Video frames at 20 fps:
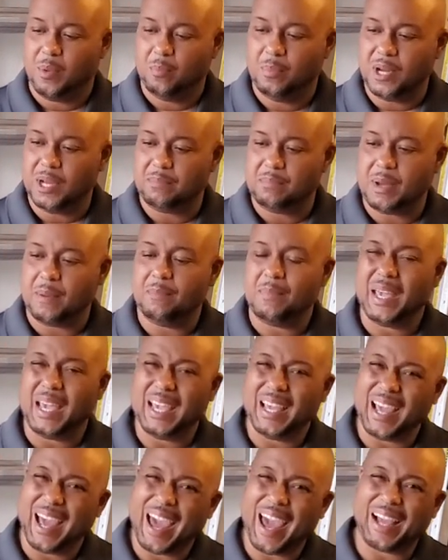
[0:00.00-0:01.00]
But my
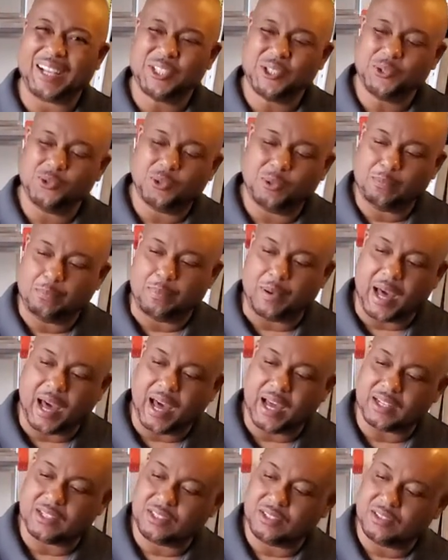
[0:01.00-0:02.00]
main actual
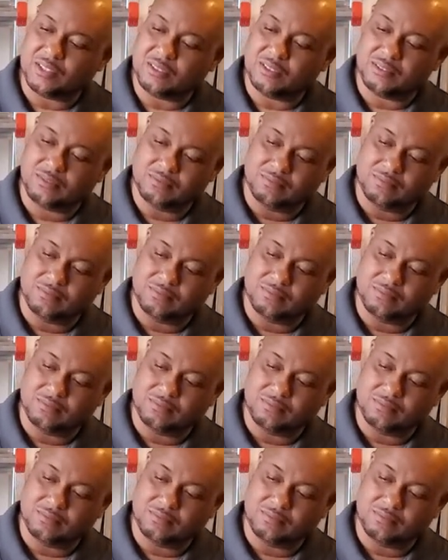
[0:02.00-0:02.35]
box